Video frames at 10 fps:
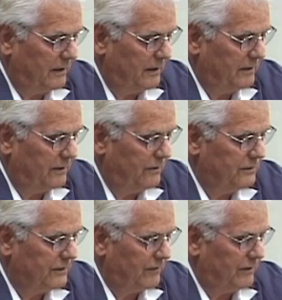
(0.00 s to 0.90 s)
And the
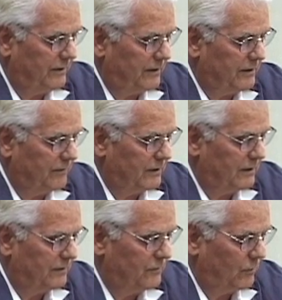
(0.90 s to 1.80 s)
news of the death of a
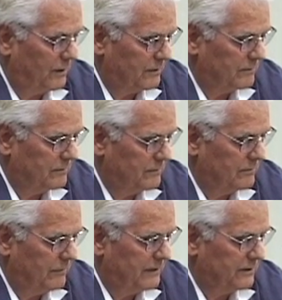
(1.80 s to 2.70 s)
loved one
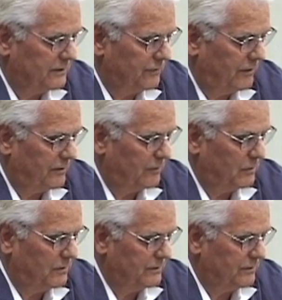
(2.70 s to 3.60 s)
makes us
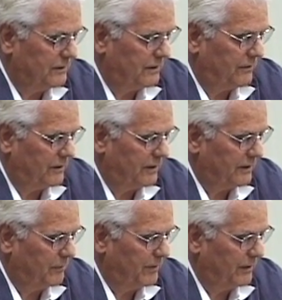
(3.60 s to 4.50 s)
vulnerable to another
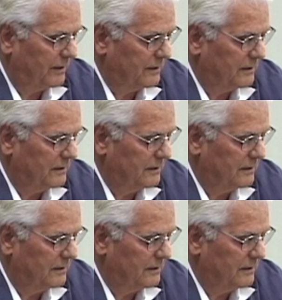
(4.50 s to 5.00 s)
kind of pain.